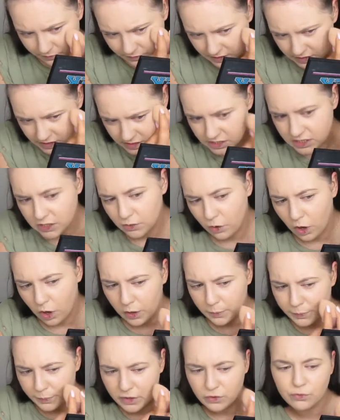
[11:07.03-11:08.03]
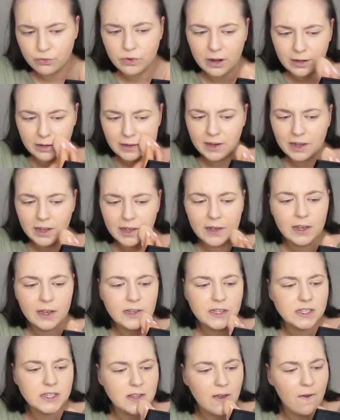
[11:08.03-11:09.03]
Still got a bit of
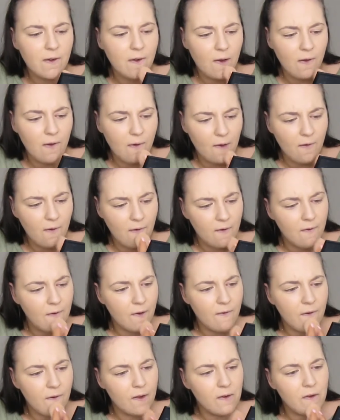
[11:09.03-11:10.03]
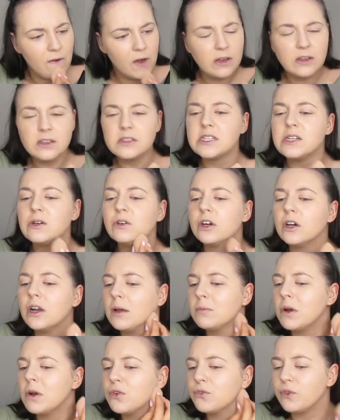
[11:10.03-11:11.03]
redness. Still got
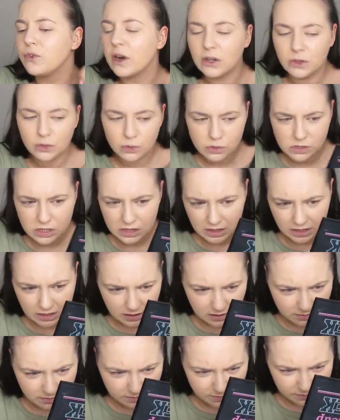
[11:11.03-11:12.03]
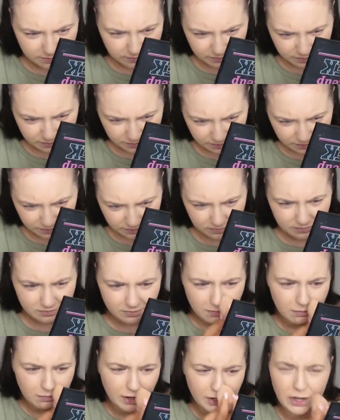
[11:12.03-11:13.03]
like my freckles and that.
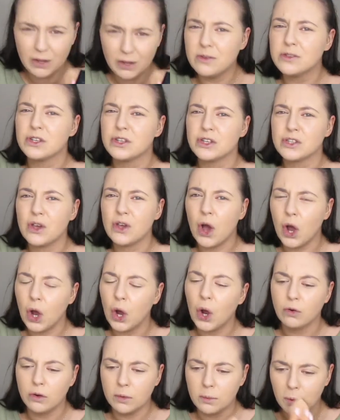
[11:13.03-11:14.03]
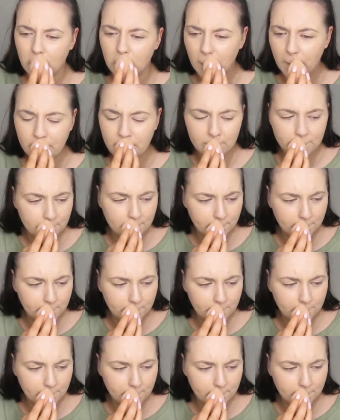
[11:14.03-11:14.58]
My nose looks horrible.